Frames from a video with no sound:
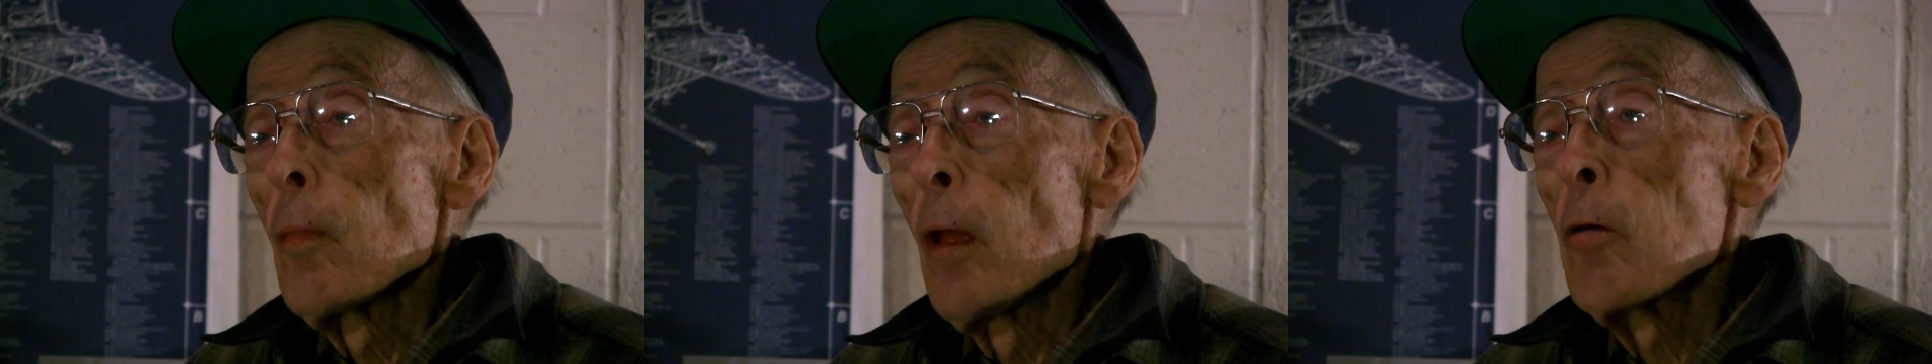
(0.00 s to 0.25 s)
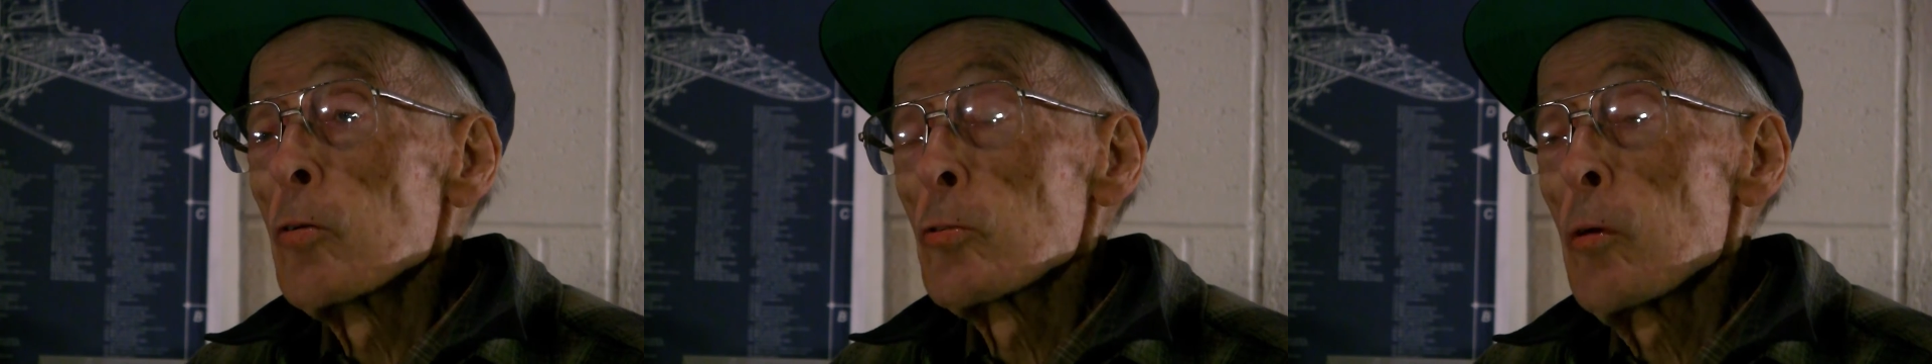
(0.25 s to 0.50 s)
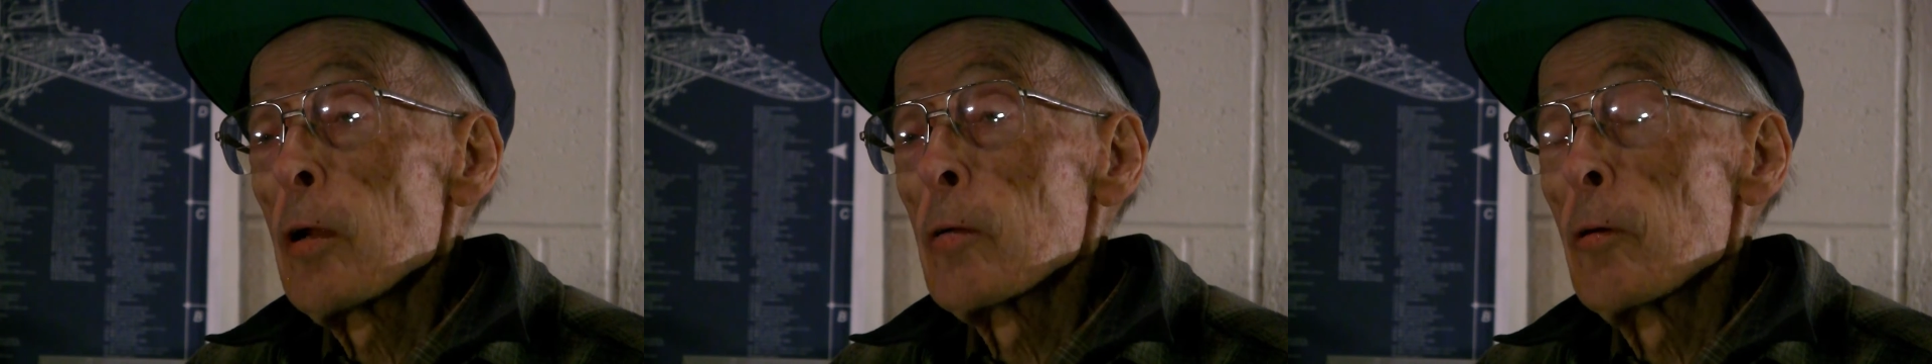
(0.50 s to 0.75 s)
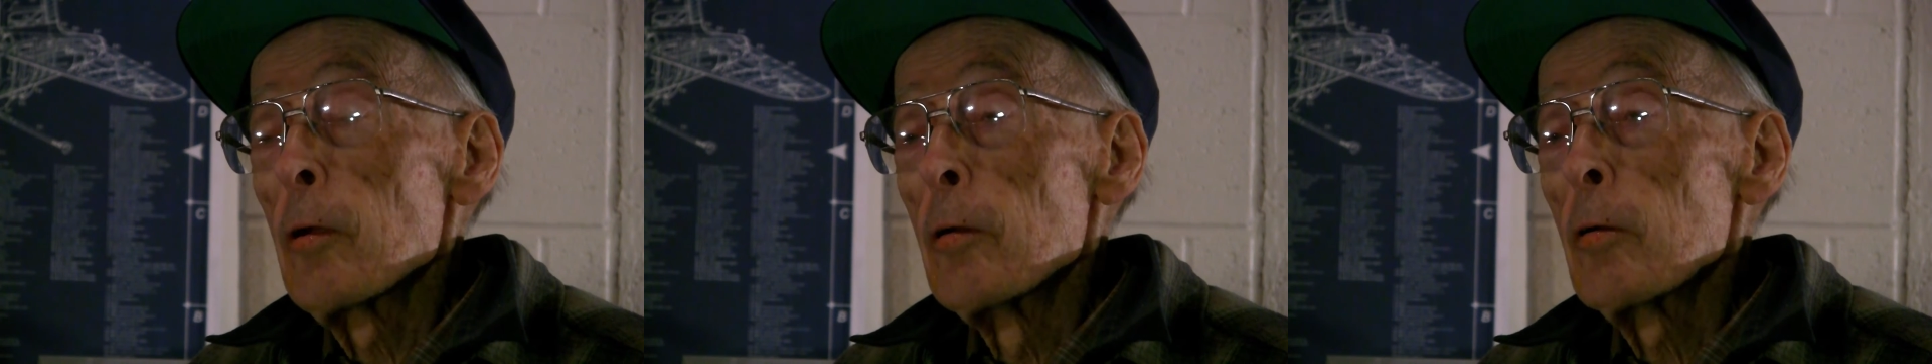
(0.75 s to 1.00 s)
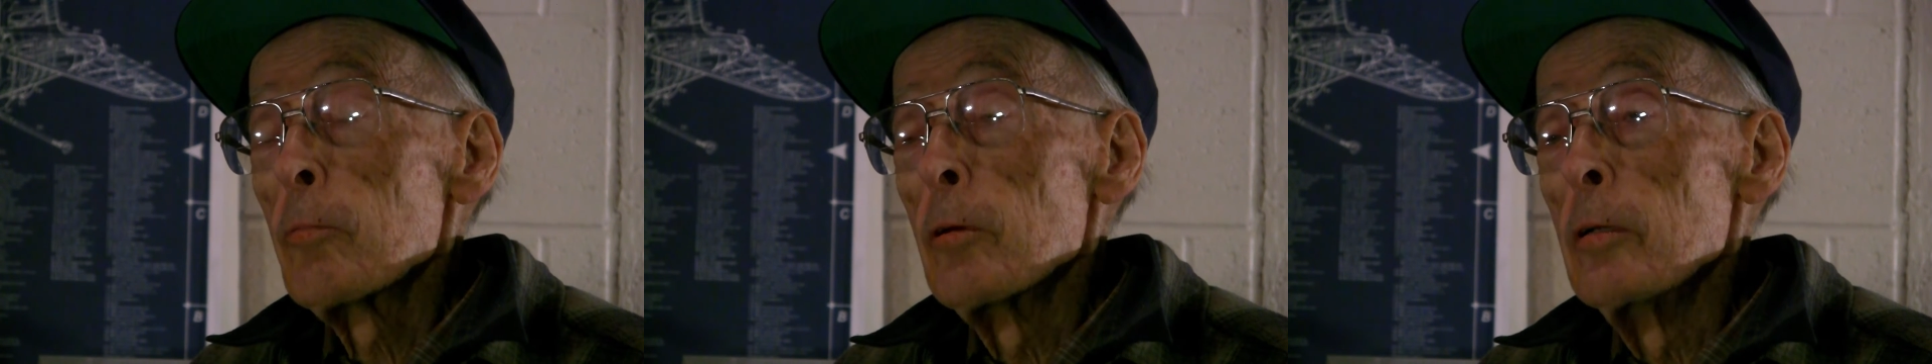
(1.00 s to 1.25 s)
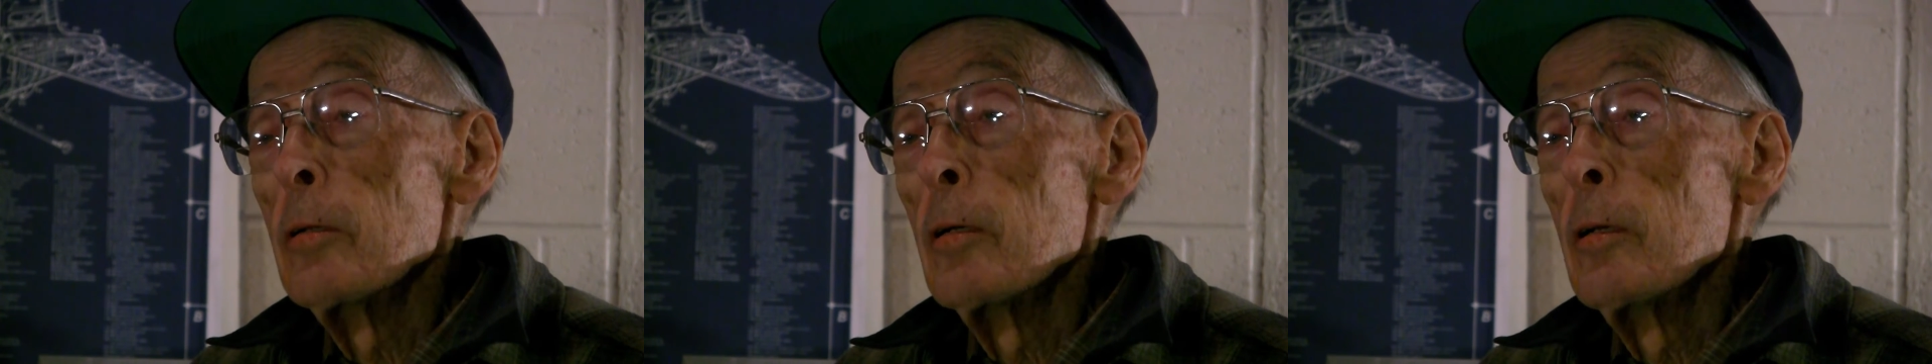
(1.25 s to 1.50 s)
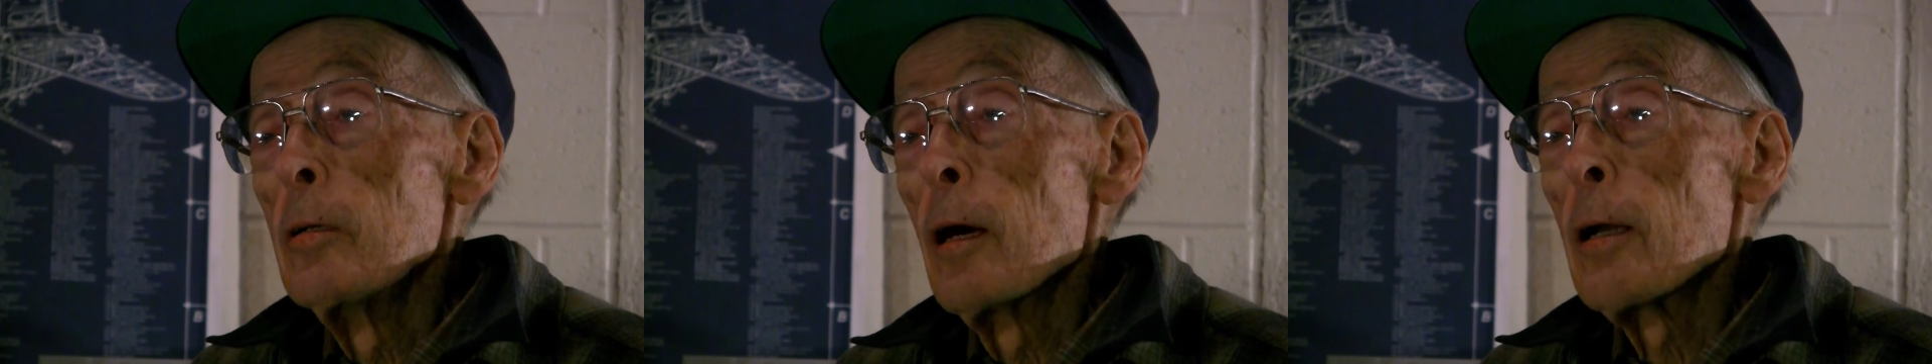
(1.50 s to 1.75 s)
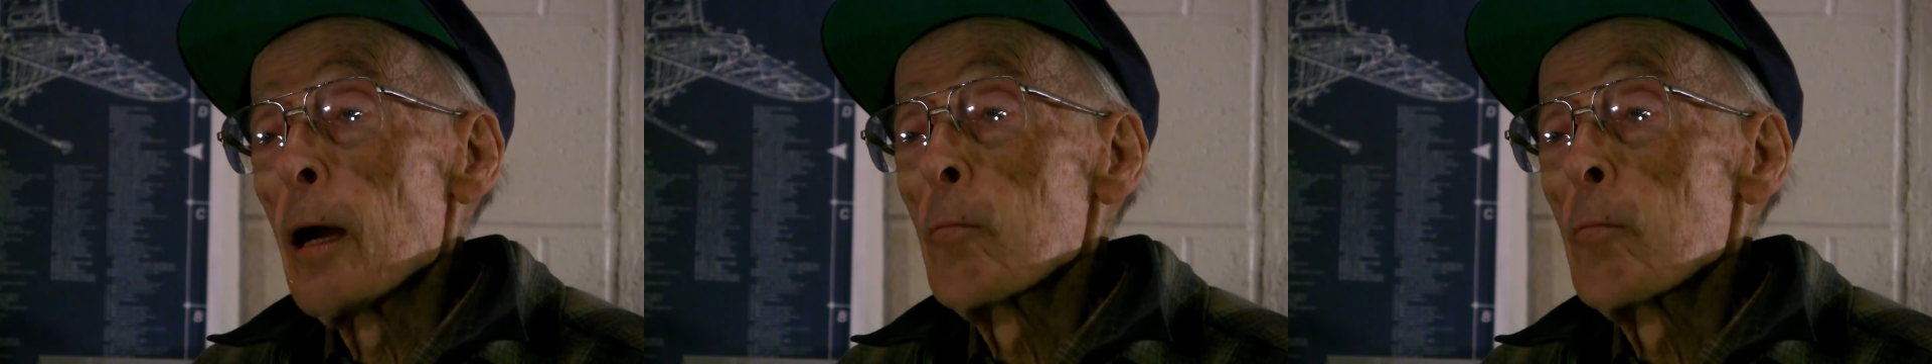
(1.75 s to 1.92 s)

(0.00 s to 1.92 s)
That was quite an airplane. Yeah,